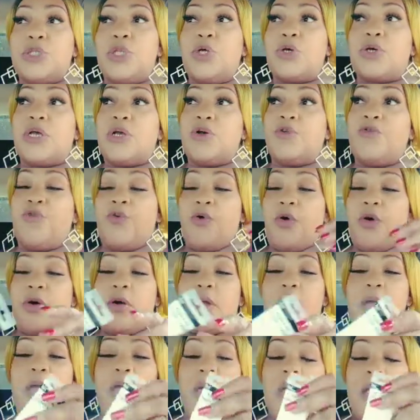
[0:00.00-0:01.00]
looking for.
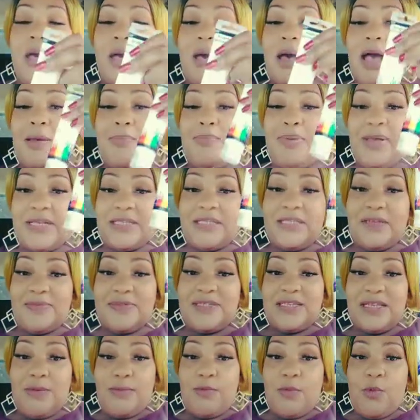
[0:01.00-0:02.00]
I picked up
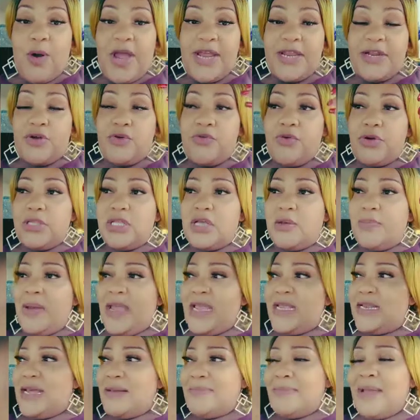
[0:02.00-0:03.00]
some white acrylic
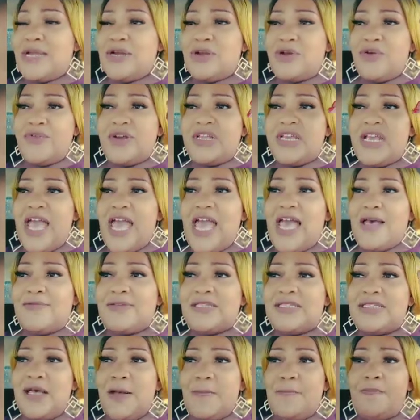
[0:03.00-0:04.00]
paint. I might already have
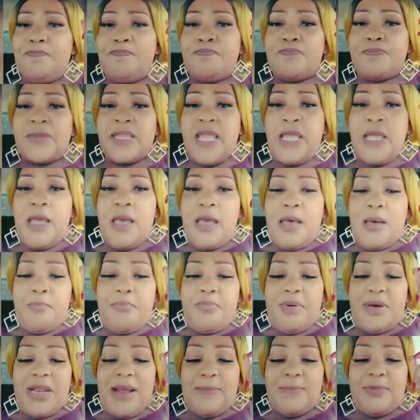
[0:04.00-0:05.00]
some,
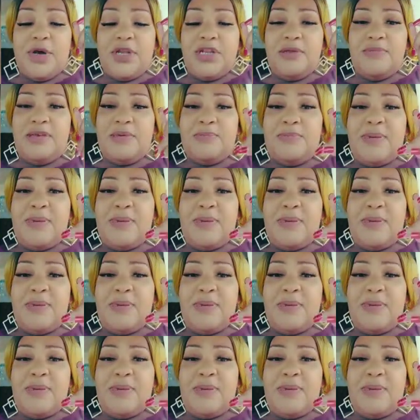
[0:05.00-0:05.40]
but I'm going to be